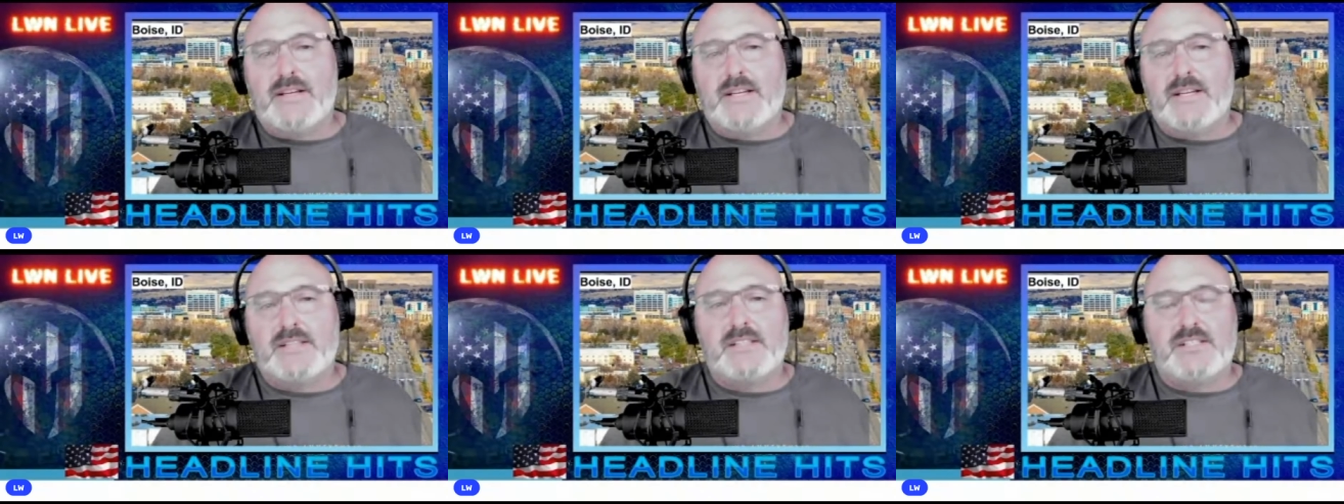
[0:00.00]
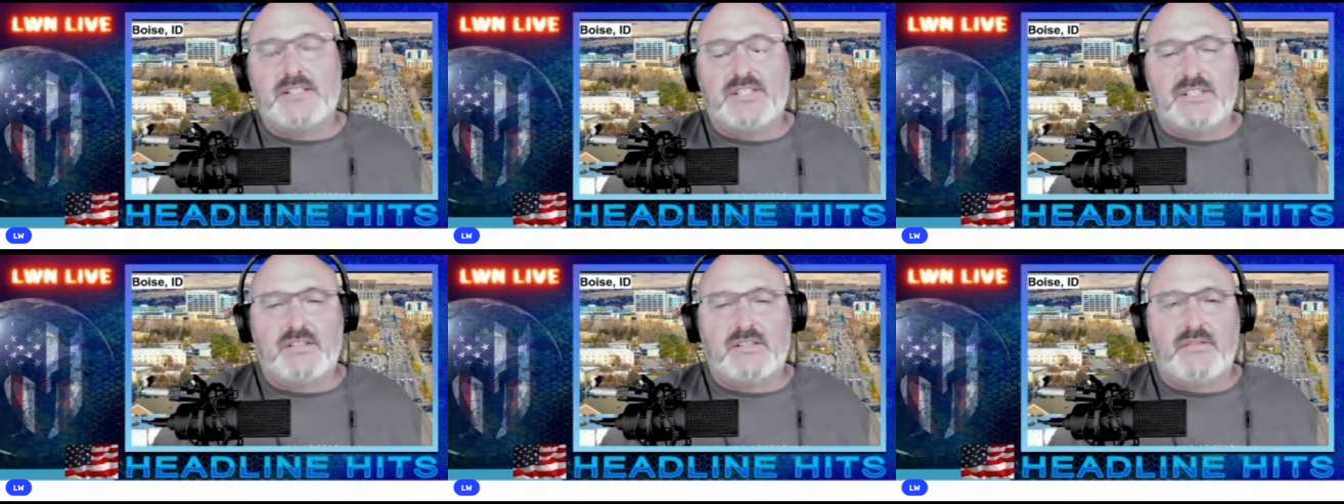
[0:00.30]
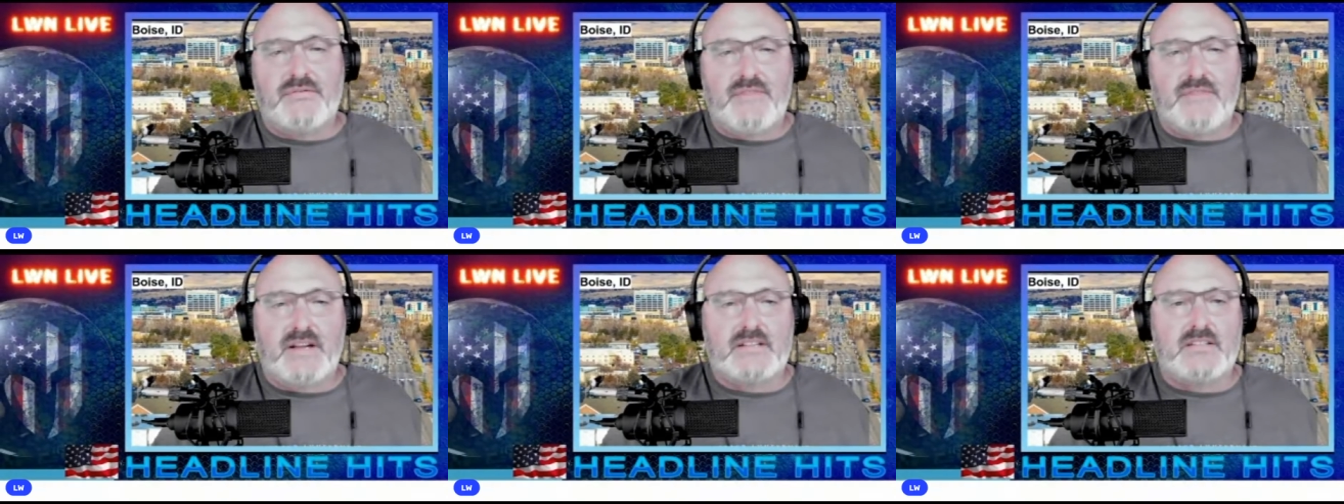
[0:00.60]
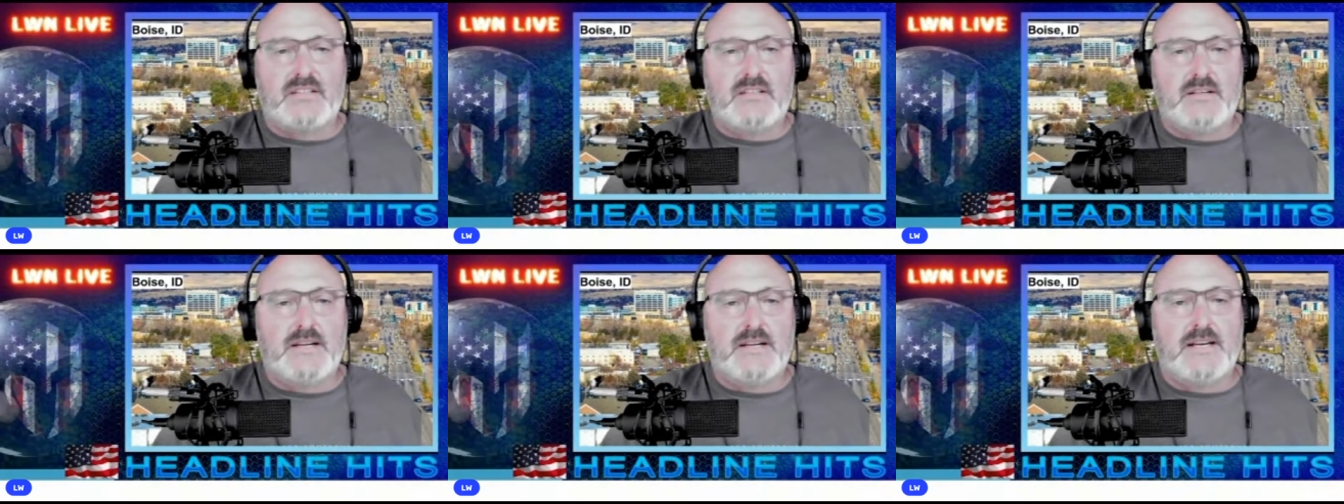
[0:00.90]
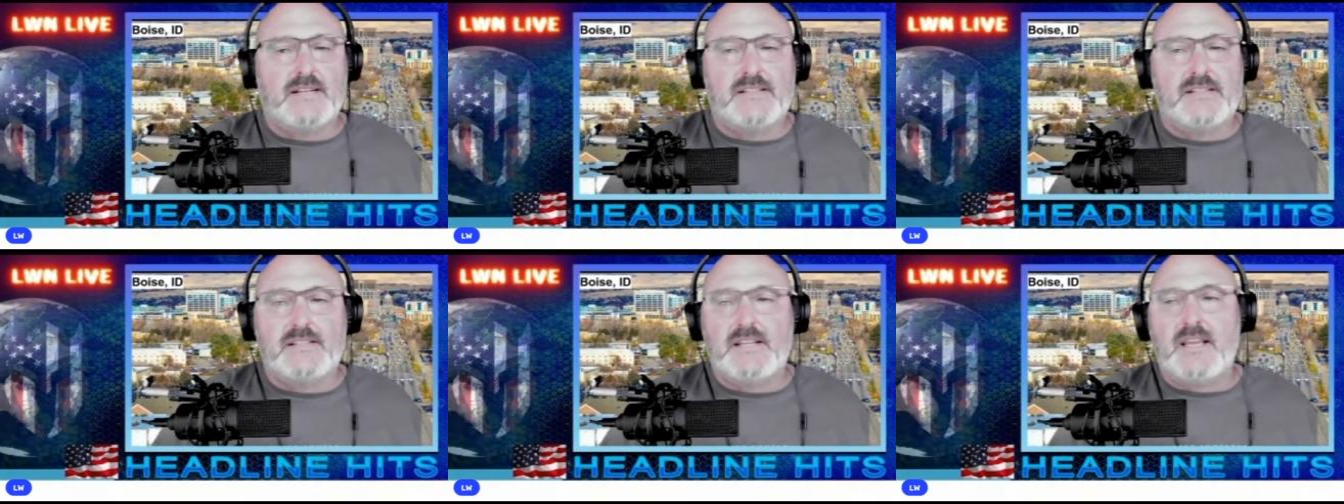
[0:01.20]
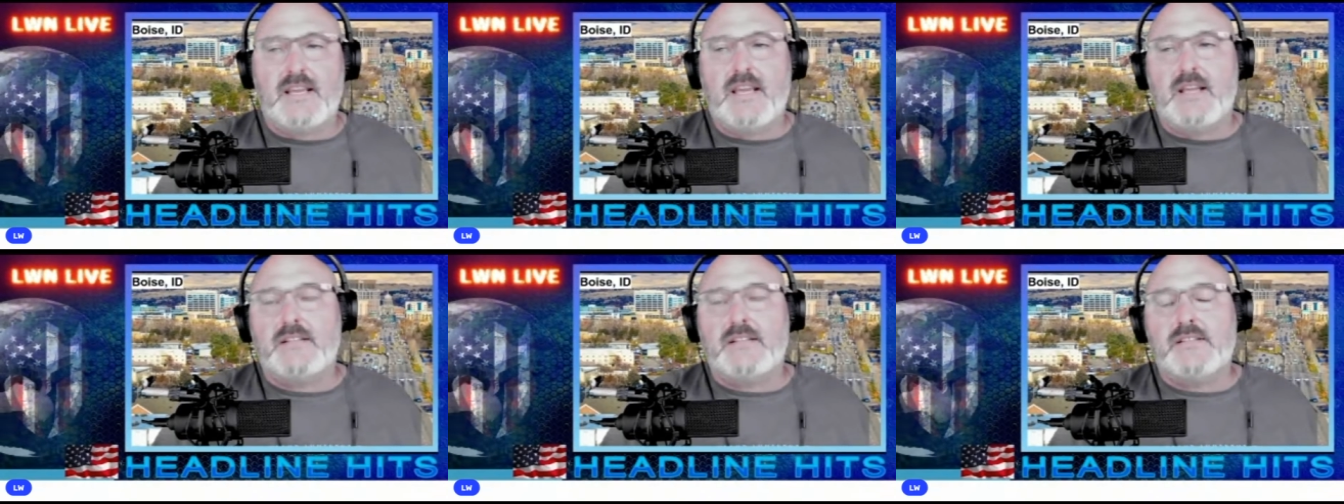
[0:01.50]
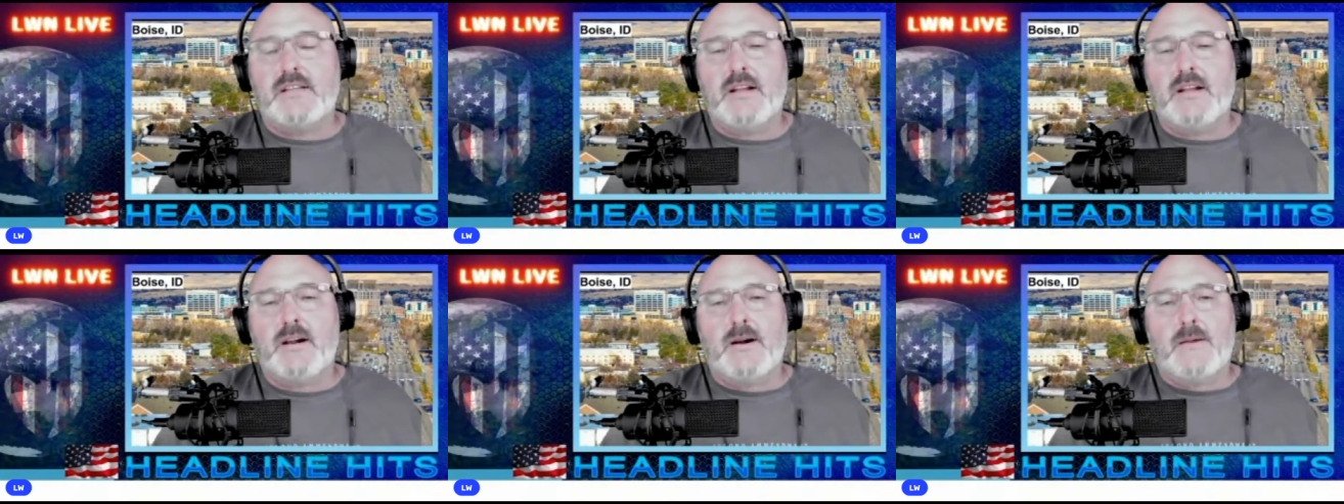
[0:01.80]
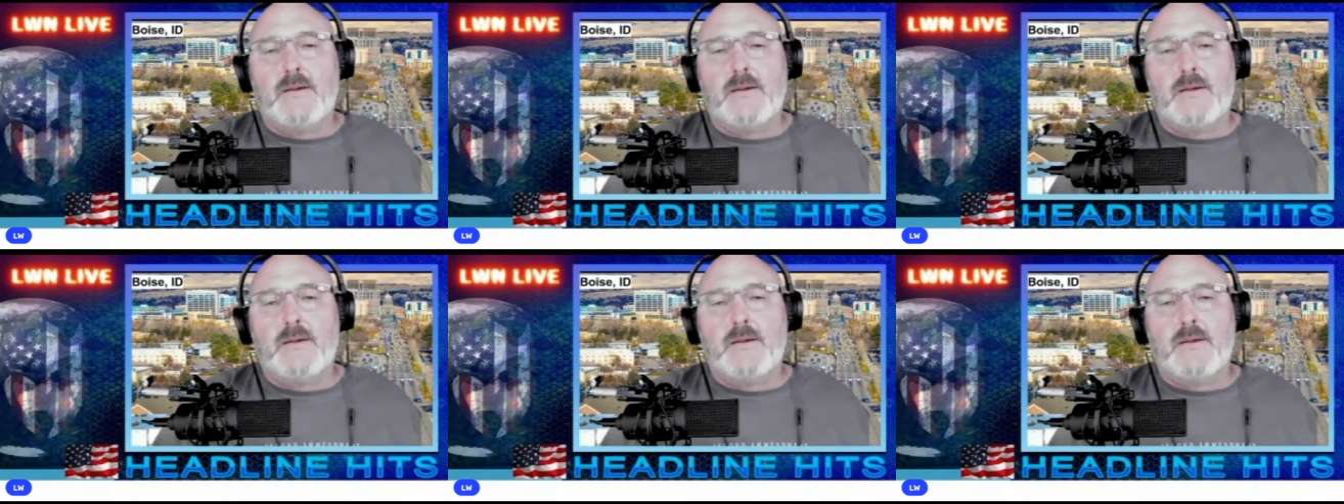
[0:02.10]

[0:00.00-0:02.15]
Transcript: It doesn't just affect the United States,